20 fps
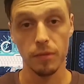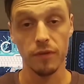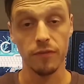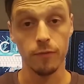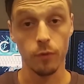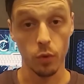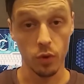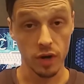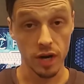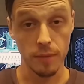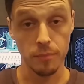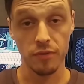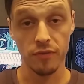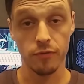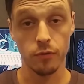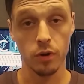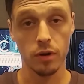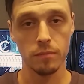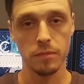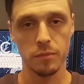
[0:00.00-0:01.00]
Before I
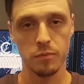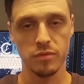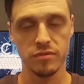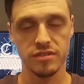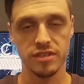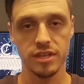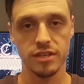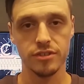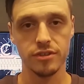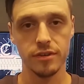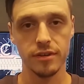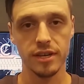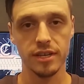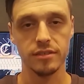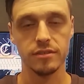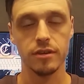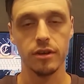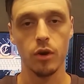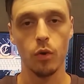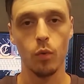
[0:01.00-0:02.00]
performed the procedure,
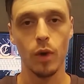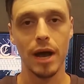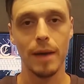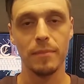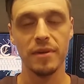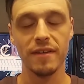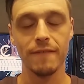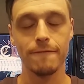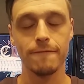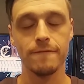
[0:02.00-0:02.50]
it took a whopping